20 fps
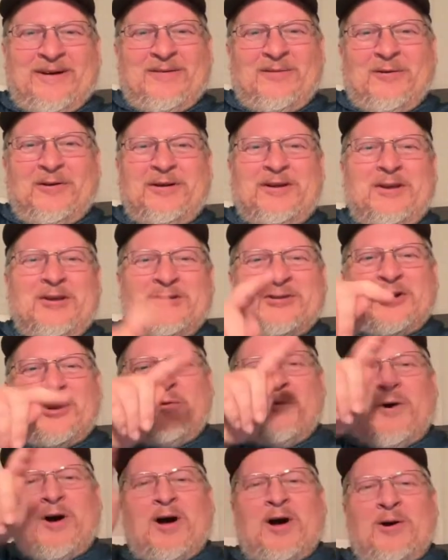We'll use her
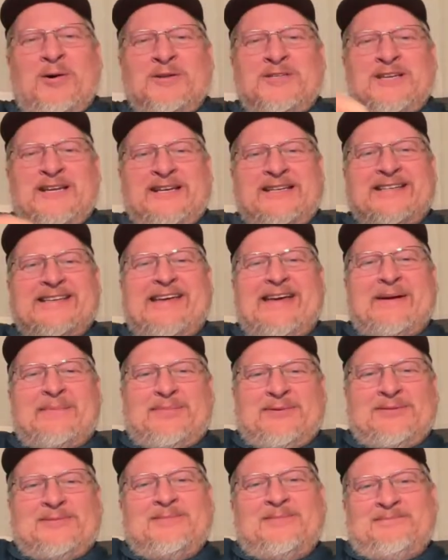wall as an
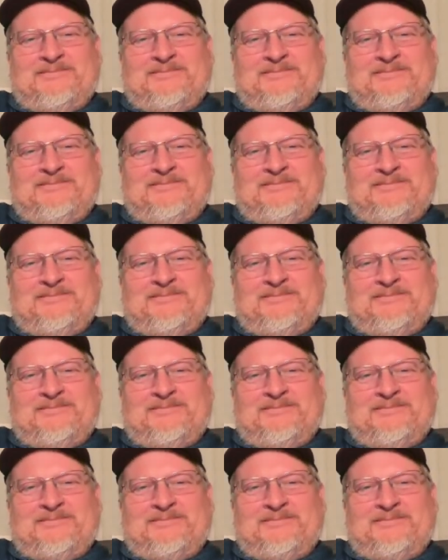example.